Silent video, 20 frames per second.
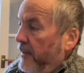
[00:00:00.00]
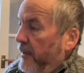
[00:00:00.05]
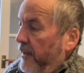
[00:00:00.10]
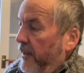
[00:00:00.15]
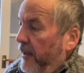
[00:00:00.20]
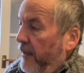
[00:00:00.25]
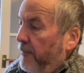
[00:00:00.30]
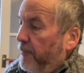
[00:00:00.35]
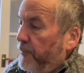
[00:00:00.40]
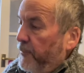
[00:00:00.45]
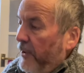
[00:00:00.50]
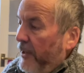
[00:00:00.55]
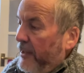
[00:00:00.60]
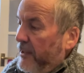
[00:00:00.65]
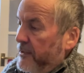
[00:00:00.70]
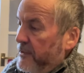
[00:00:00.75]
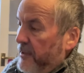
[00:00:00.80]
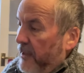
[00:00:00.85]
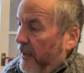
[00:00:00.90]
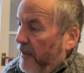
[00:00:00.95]
it
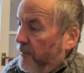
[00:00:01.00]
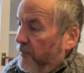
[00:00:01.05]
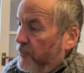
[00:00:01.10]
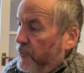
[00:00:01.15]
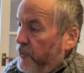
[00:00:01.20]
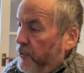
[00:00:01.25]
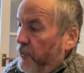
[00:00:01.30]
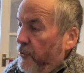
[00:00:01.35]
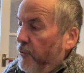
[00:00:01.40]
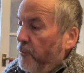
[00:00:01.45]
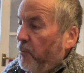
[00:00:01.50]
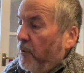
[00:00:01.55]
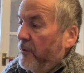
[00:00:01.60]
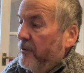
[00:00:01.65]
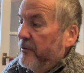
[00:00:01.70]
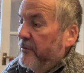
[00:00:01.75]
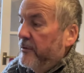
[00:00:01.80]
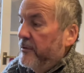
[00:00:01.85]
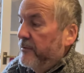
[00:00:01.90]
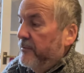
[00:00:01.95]
brings up, do you
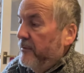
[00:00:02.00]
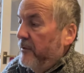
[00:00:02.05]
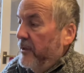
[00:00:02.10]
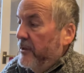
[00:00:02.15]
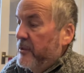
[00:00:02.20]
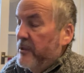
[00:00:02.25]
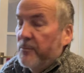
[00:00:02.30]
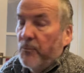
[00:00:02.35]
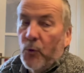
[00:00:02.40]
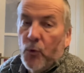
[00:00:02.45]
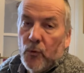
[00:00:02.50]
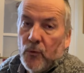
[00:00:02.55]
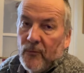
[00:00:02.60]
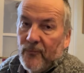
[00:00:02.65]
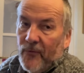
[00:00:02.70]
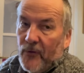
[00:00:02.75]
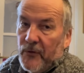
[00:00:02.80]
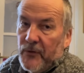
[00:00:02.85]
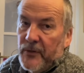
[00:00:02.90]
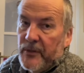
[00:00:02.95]
want a small
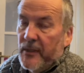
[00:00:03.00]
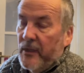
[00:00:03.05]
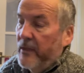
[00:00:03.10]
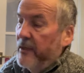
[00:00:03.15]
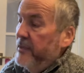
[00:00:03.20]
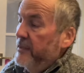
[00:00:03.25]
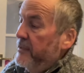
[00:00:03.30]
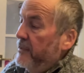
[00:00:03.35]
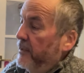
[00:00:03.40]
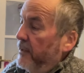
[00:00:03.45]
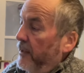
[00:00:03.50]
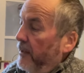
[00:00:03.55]
font size,